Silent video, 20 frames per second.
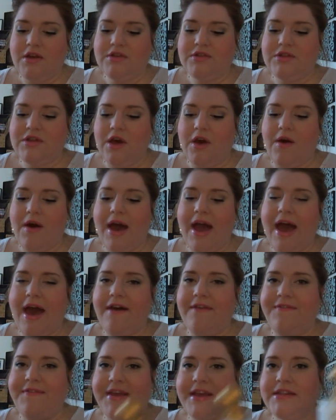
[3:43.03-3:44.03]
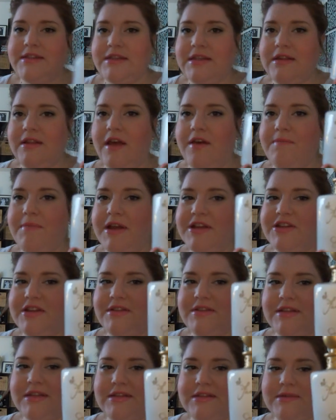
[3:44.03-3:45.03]
So I have Fancy Love by
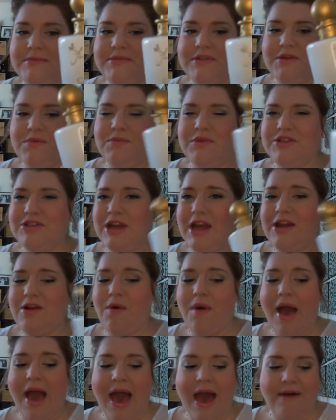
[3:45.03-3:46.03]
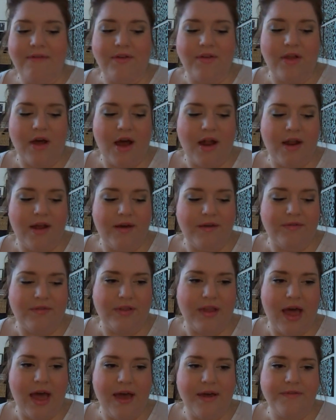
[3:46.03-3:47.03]
Jessica Simpson which I don't have a lot
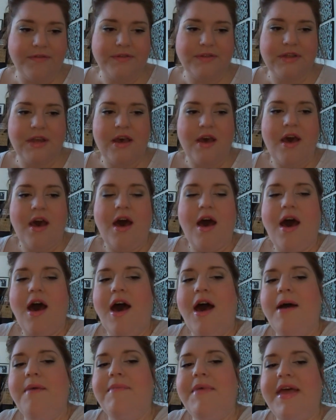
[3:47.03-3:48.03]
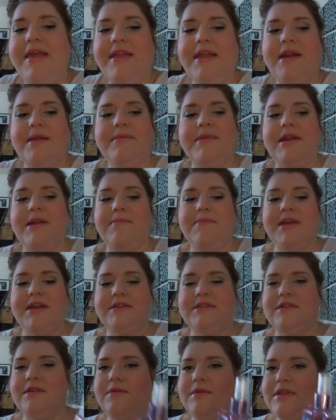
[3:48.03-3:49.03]
of left. Um, and then I'm going to
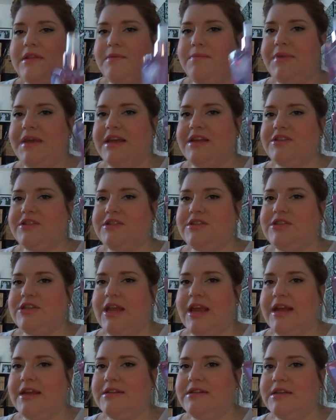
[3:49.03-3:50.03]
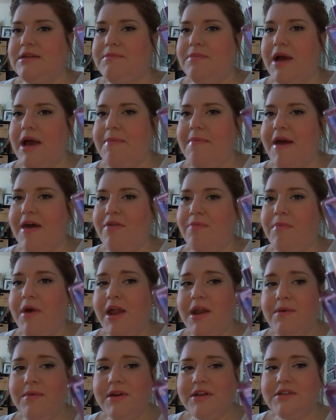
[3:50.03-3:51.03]
mix it with the Be Enchanted by Bath &
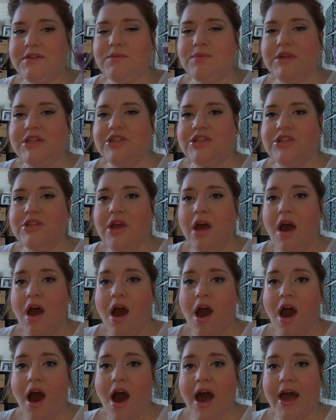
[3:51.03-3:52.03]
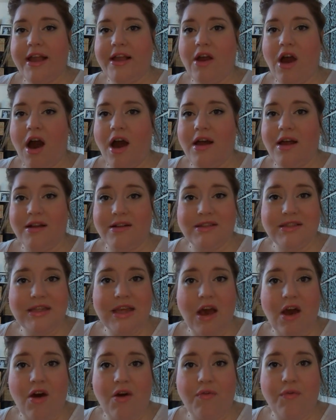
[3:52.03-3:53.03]
Body Works which I got on
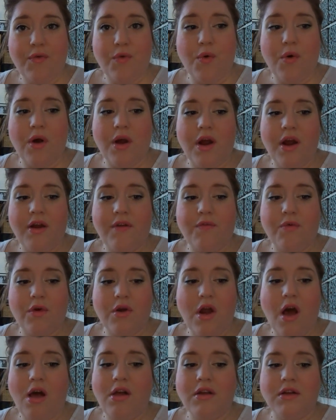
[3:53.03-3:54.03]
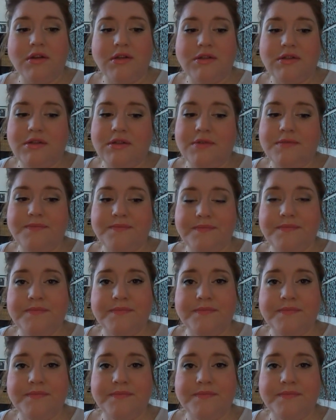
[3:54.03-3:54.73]
sale for $4.